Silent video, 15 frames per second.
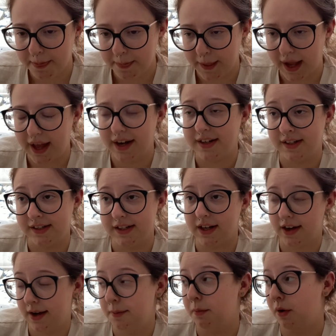and
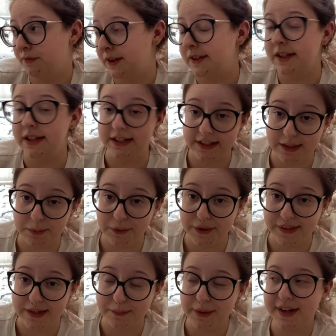I'm obviously
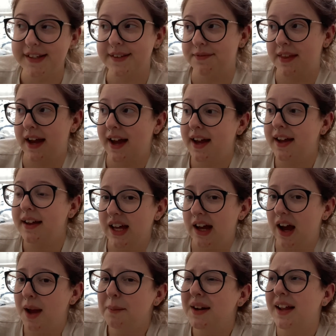disappointed because of that.
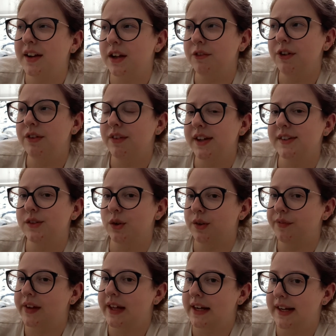I'm glad I reread Song of
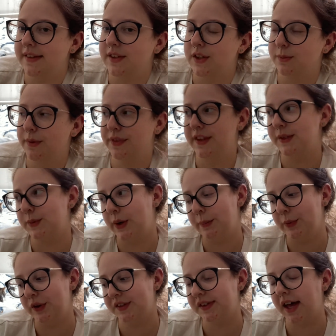Achilles this month as well,
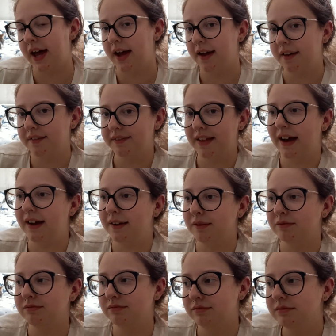because that
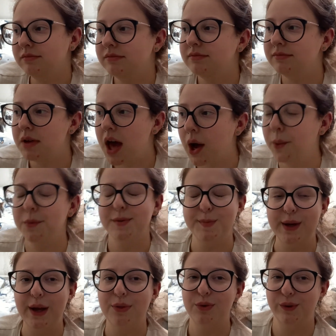helped me
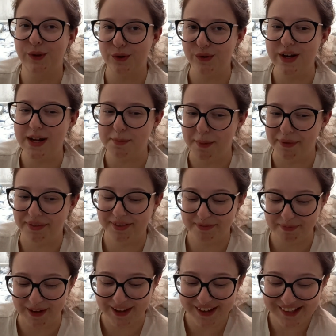get through the Greek month,
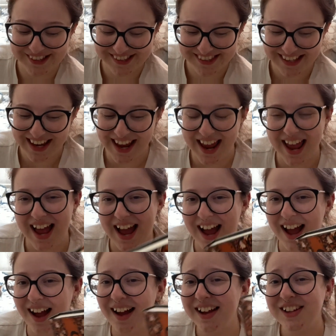because
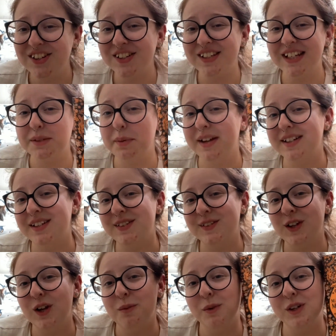I just expected
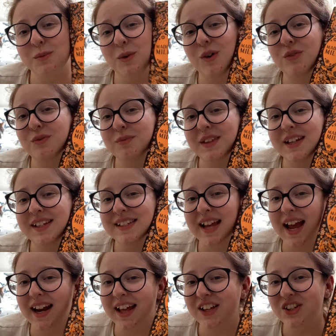so much more from this
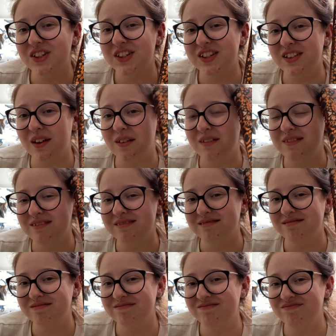and I just don't
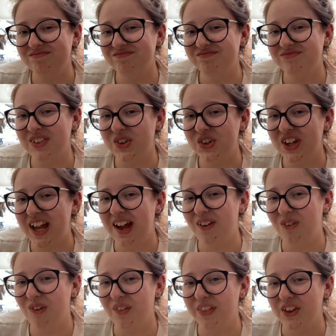get
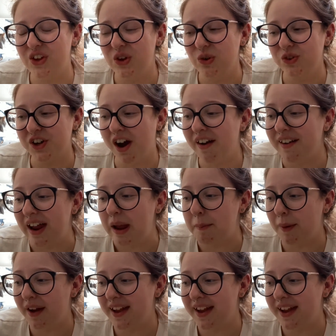all the huge hype.